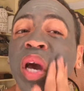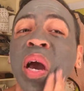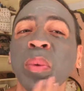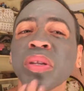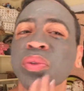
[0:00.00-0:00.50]

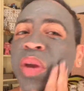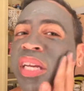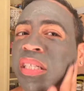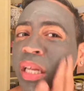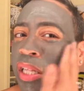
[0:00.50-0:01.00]
I was
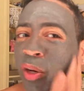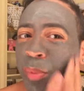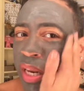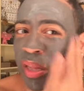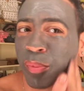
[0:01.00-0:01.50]
raised a little
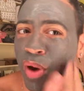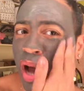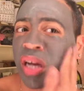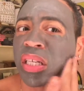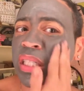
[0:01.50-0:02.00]
bit in the
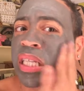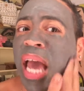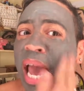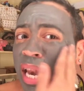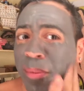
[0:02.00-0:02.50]
Bronx
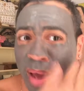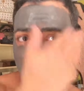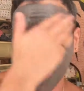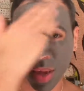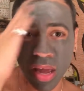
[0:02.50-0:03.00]
and in
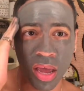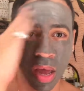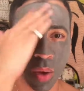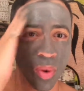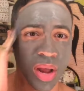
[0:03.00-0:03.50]
Miami
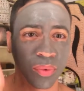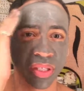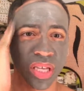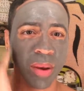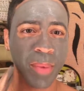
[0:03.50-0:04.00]
when I
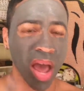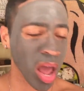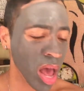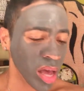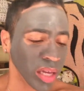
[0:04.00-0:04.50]
was in my